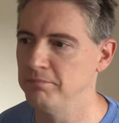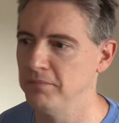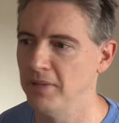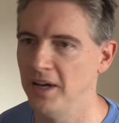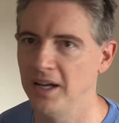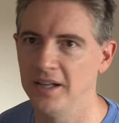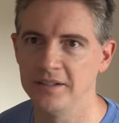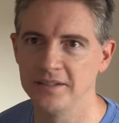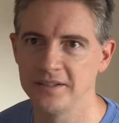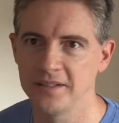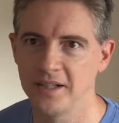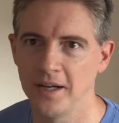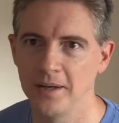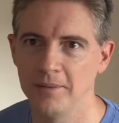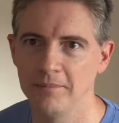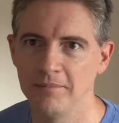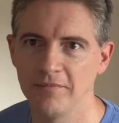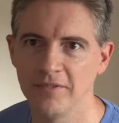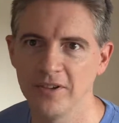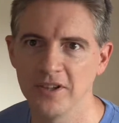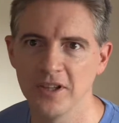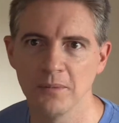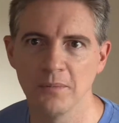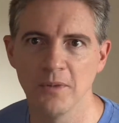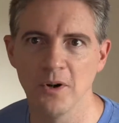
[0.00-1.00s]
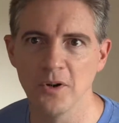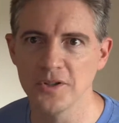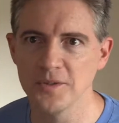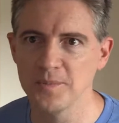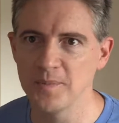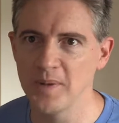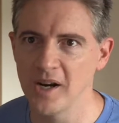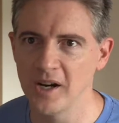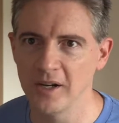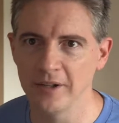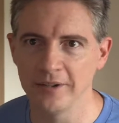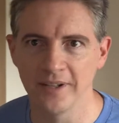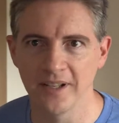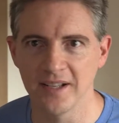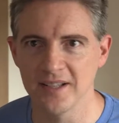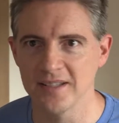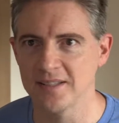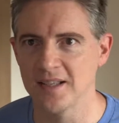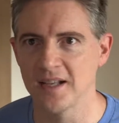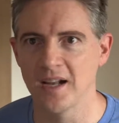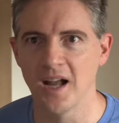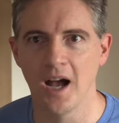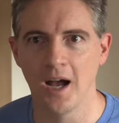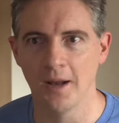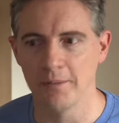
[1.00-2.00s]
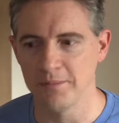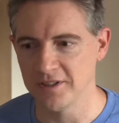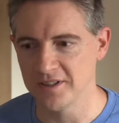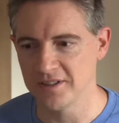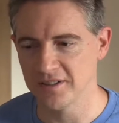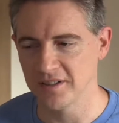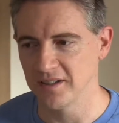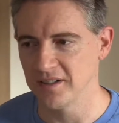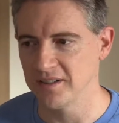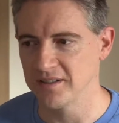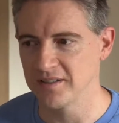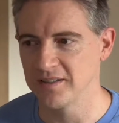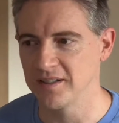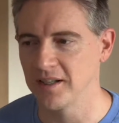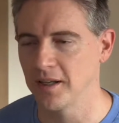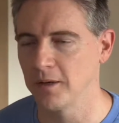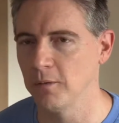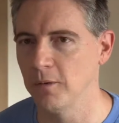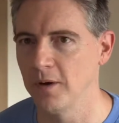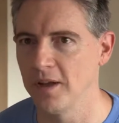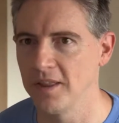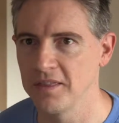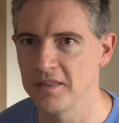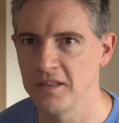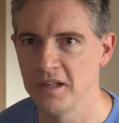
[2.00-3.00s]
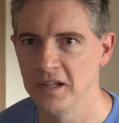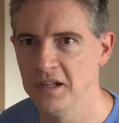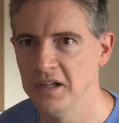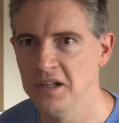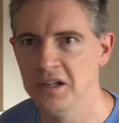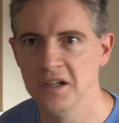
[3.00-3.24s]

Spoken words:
But for the most part, like I said, I'm just going to stick with